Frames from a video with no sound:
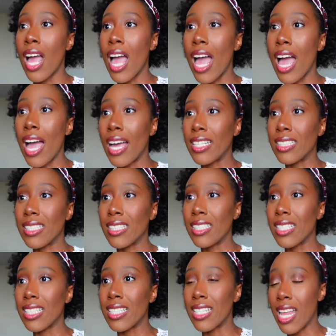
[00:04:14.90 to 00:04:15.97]

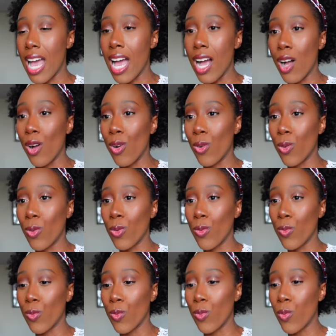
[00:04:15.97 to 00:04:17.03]
And
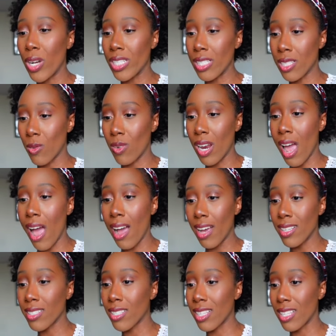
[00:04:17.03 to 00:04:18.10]
now when someone
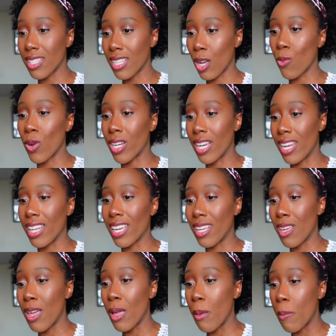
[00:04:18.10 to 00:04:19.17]
asks, it's like we're
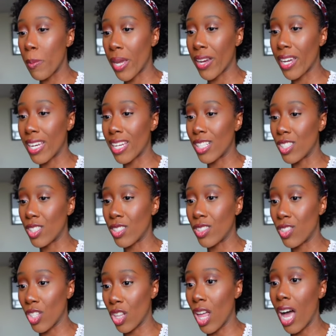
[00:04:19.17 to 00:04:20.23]
getting married in
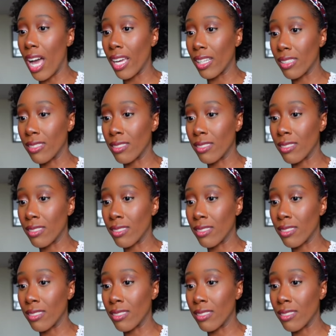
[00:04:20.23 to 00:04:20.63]
July.